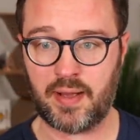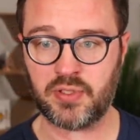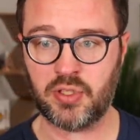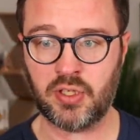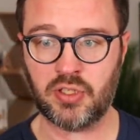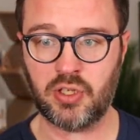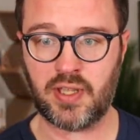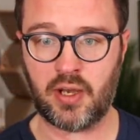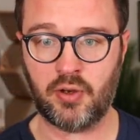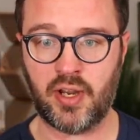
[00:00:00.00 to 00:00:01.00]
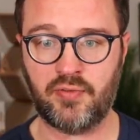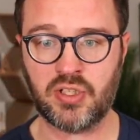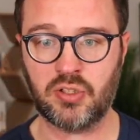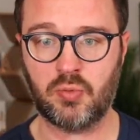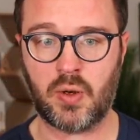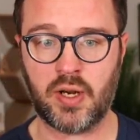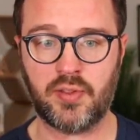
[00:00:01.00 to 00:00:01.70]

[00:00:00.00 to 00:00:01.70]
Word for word: so you can do that on every single one of